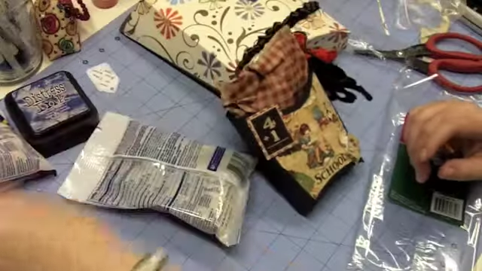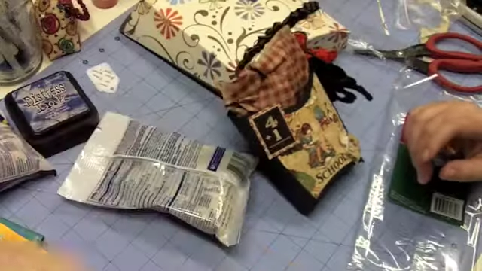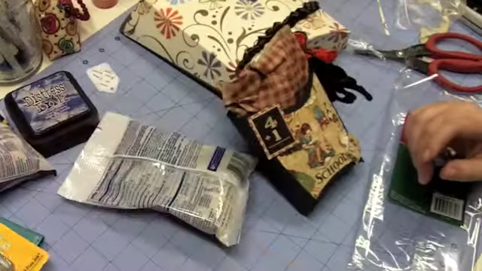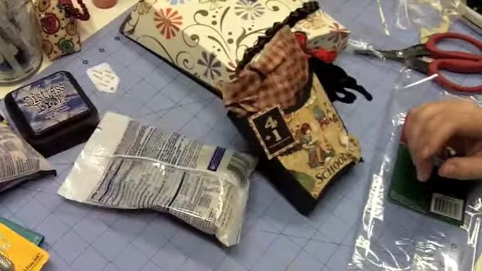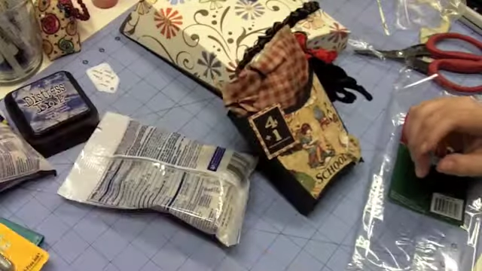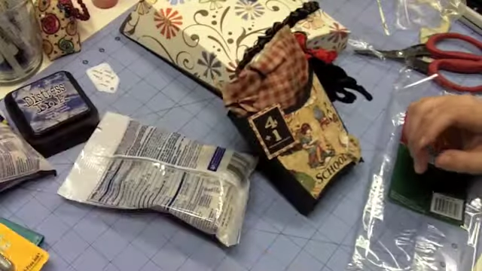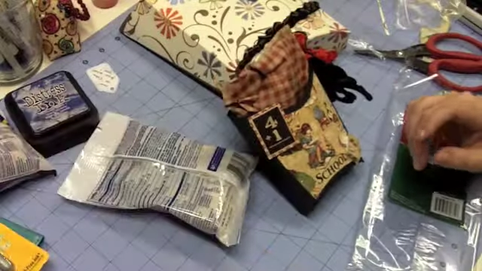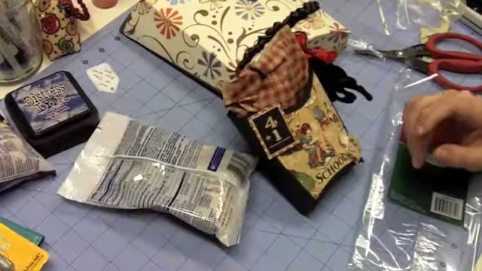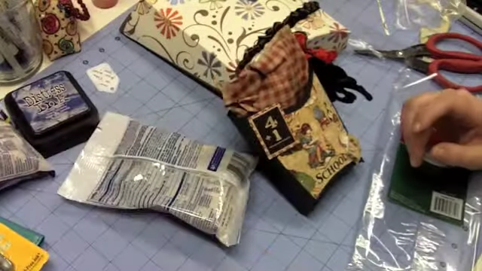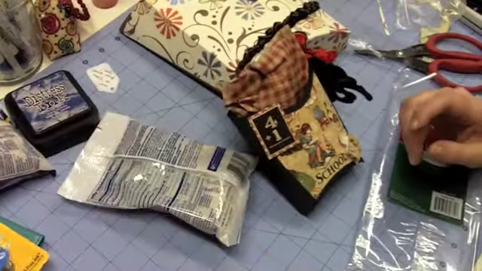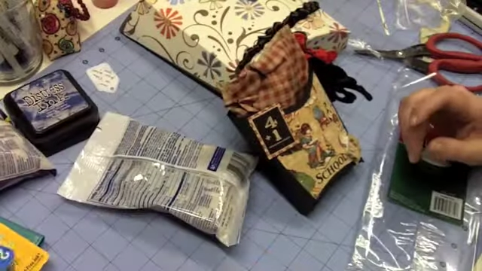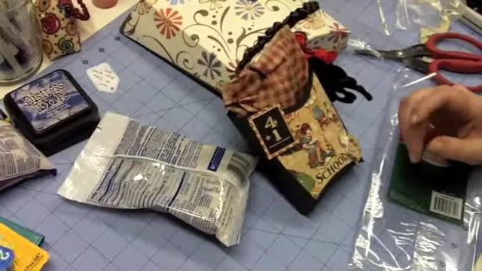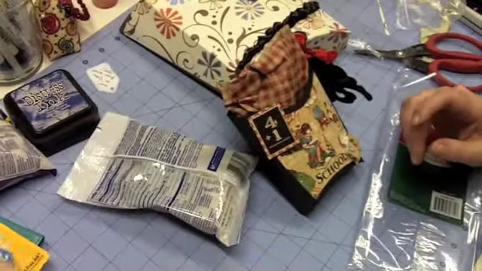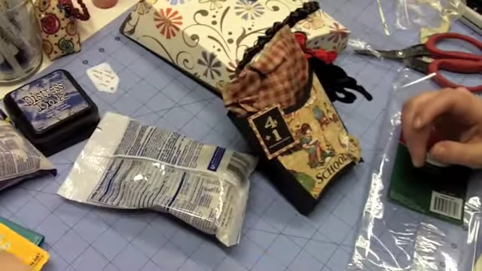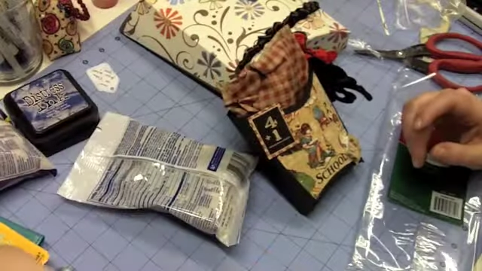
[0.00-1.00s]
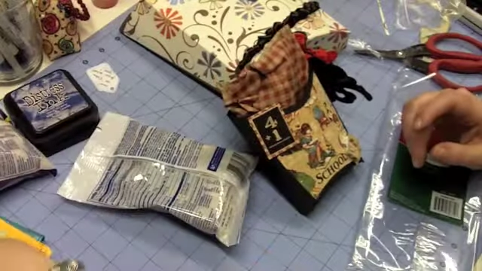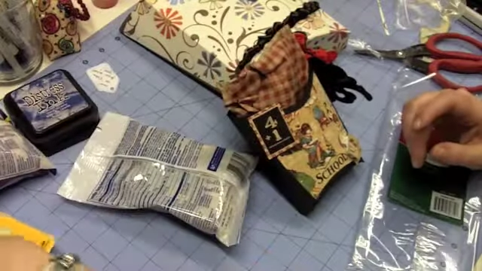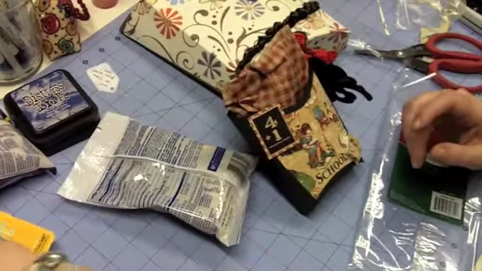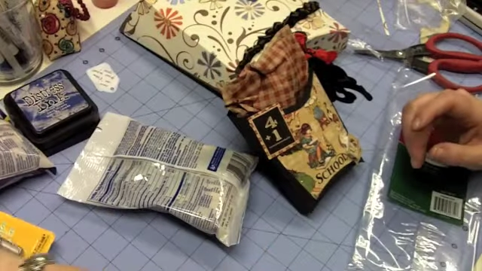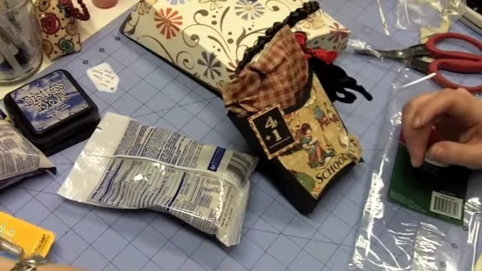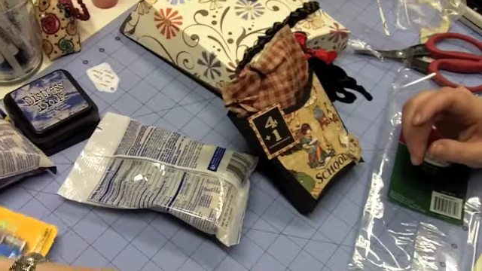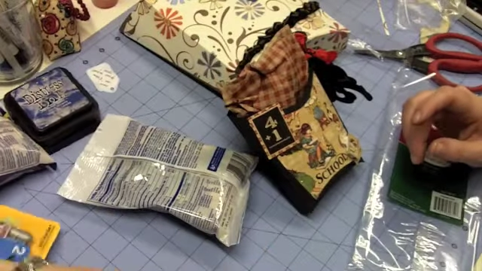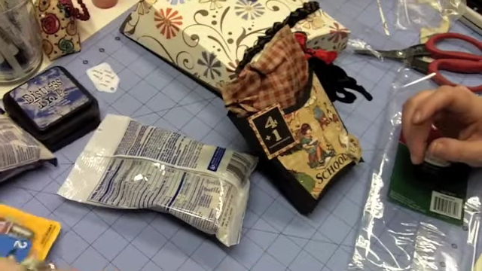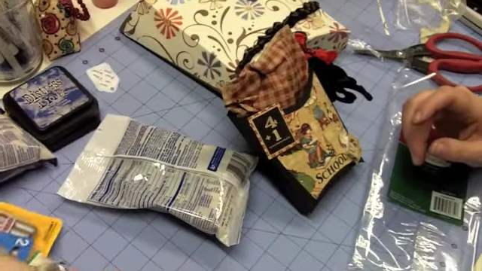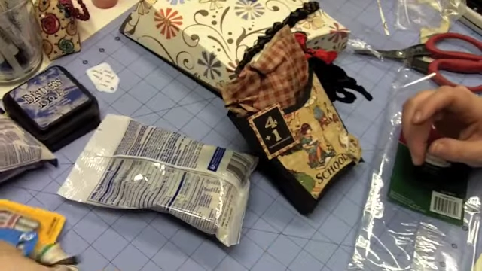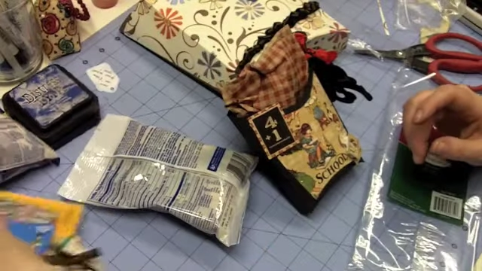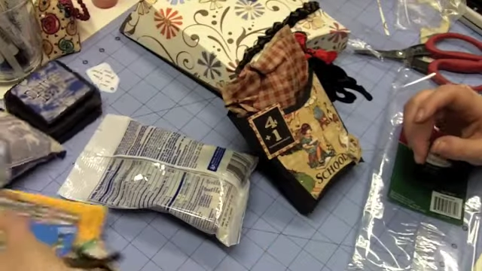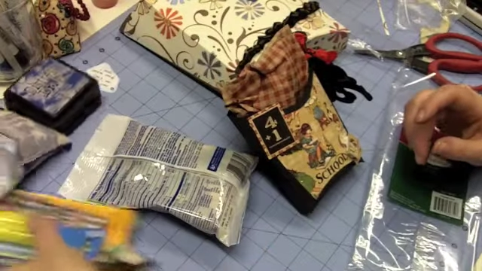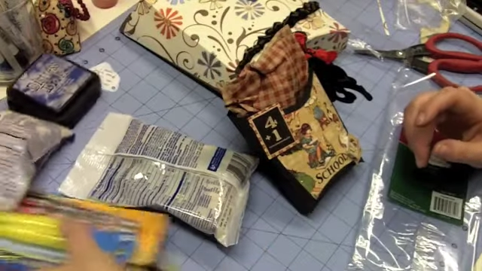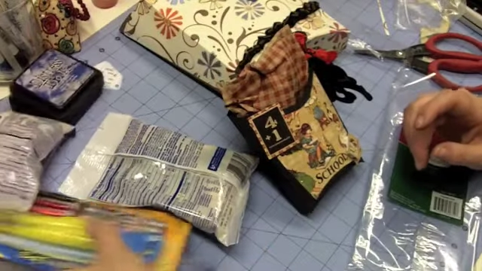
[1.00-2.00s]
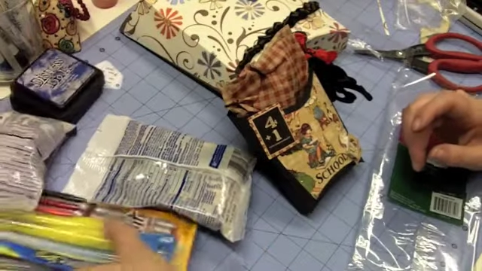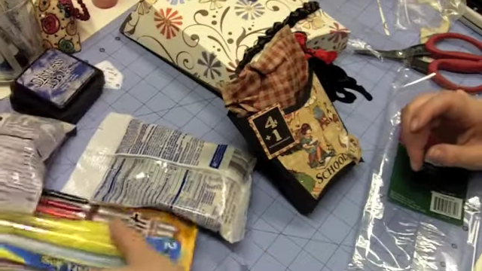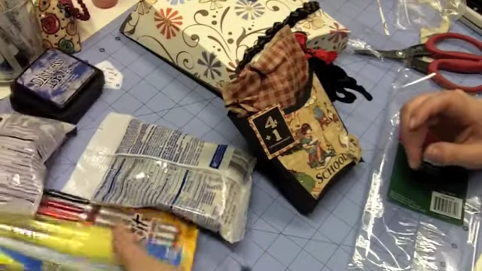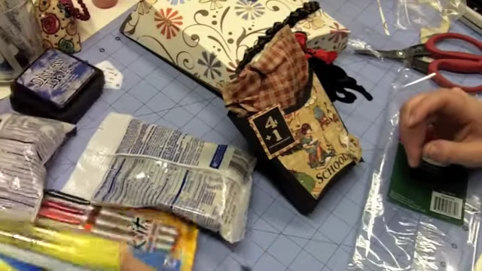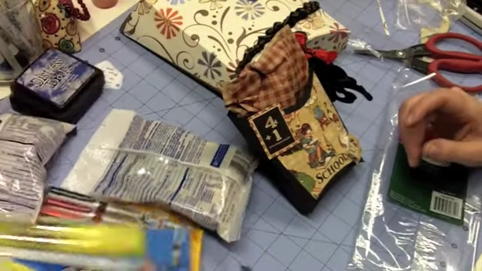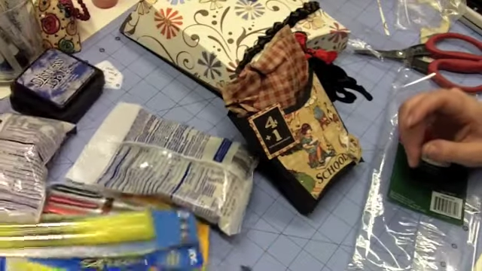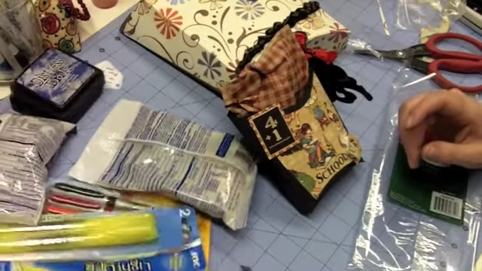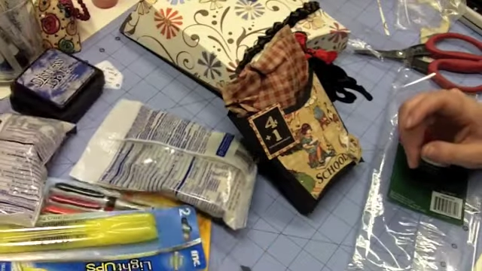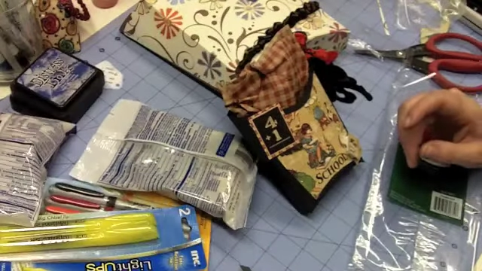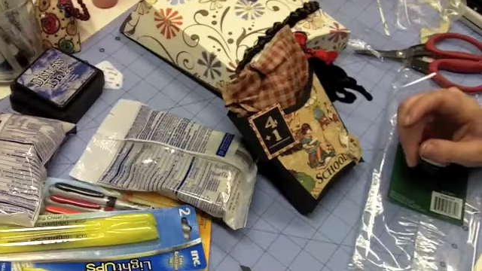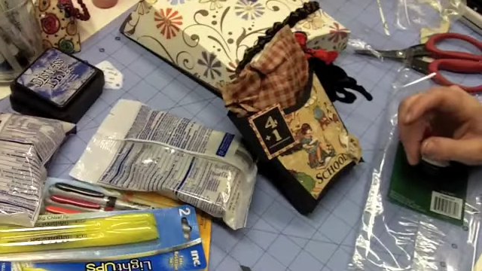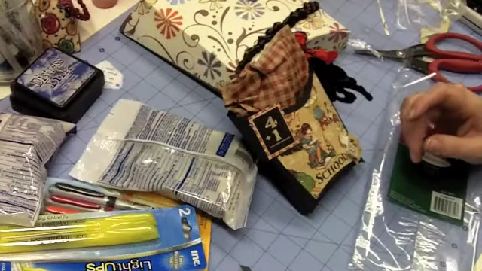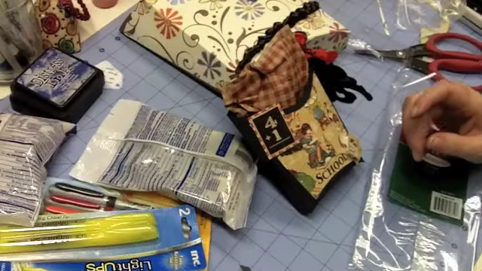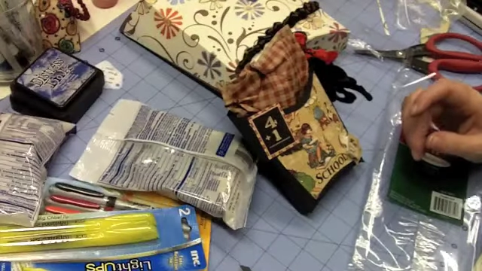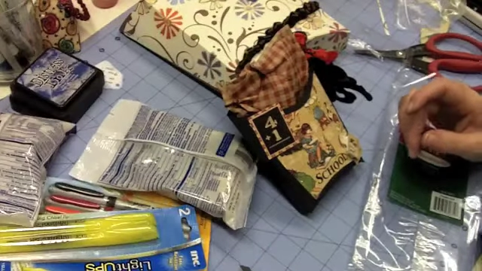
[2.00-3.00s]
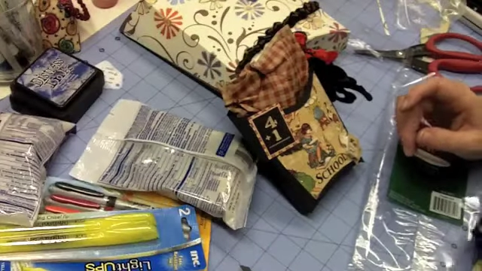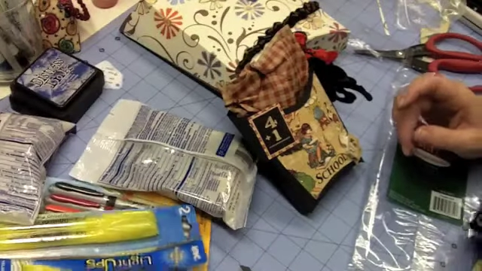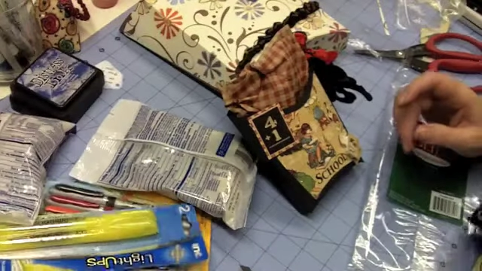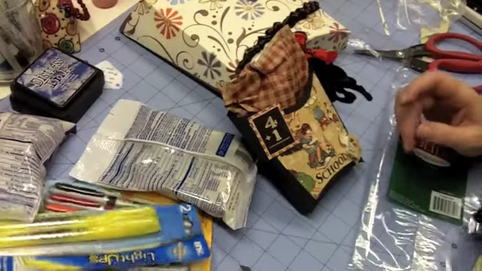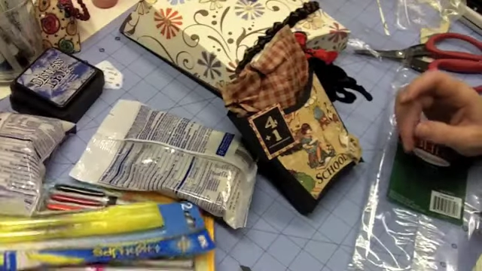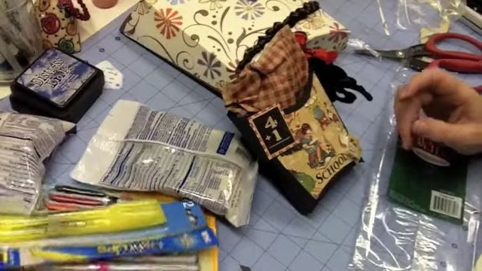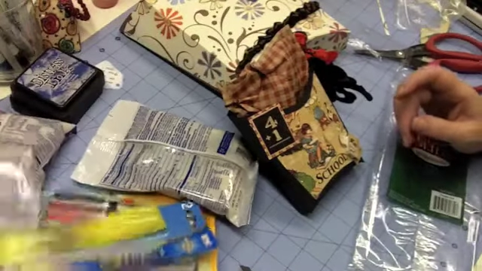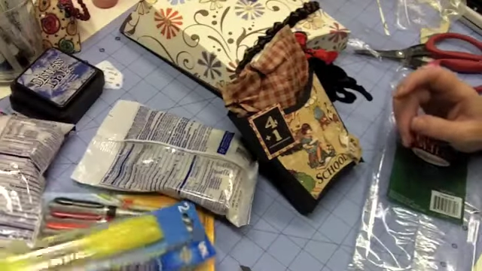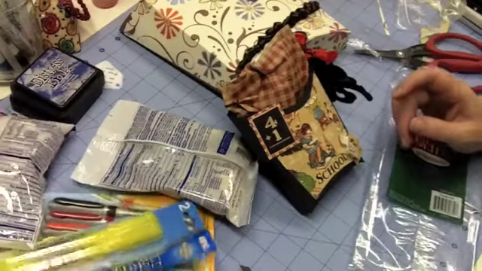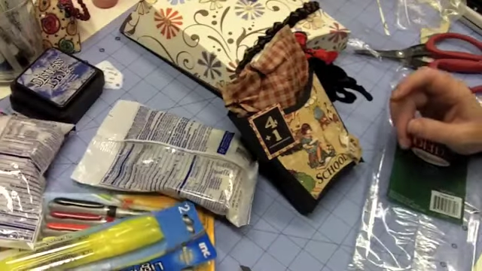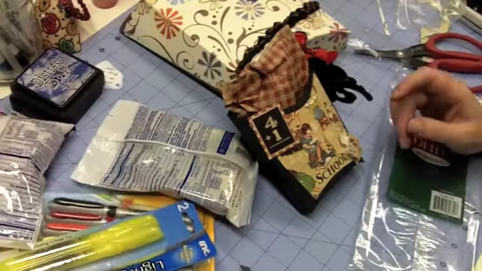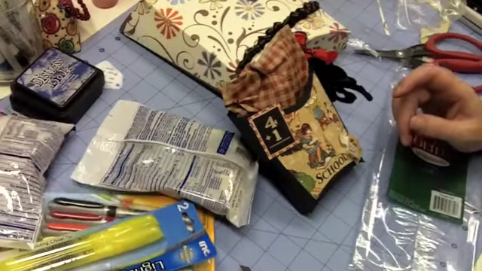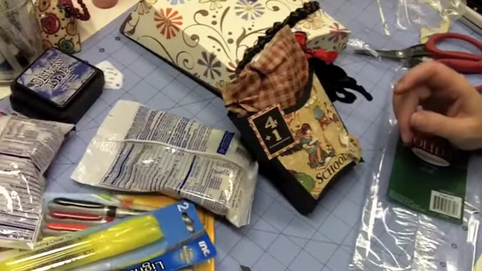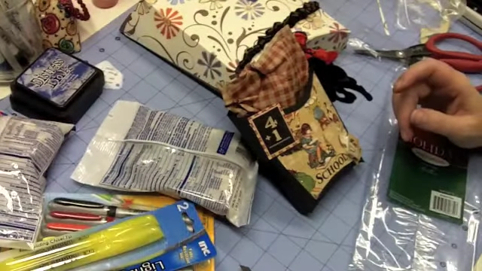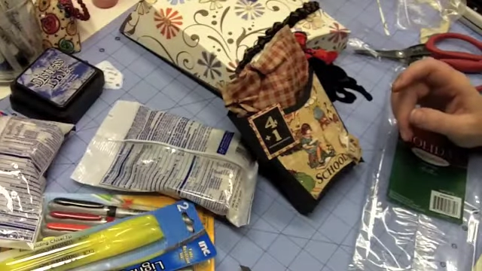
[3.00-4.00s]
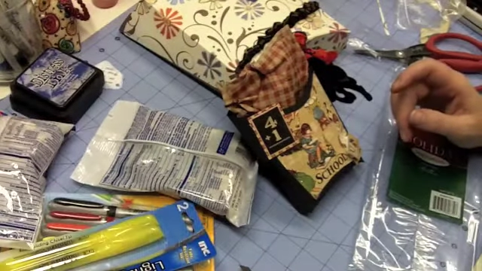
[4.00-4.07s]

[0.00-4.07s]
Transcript: Nobody's mouth can be seen.